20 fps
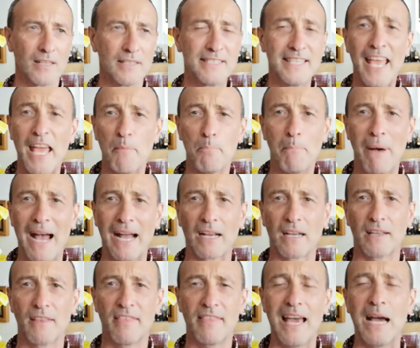date
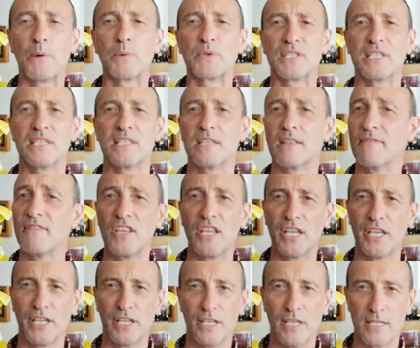back thousands of
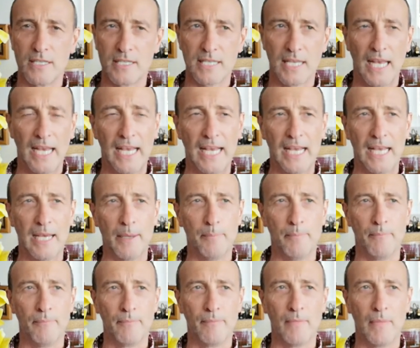years
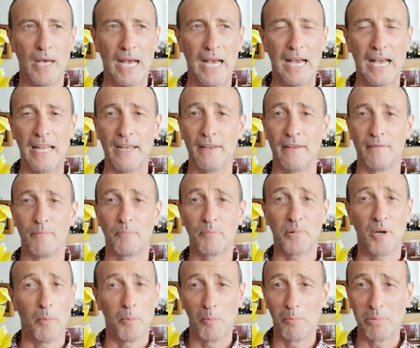um, and
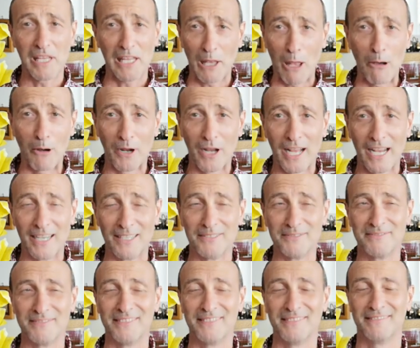probably longer,
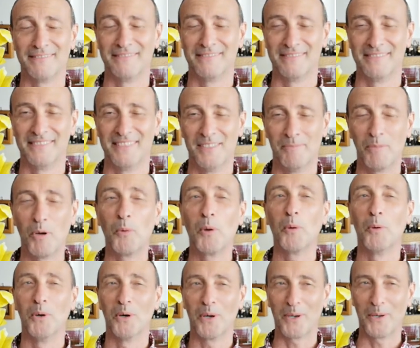but we
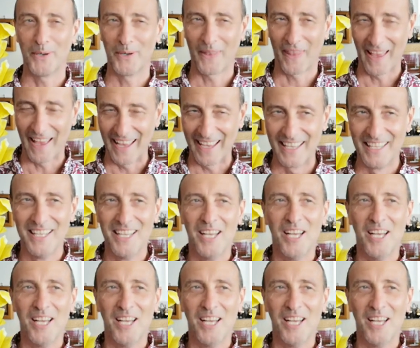won't go there.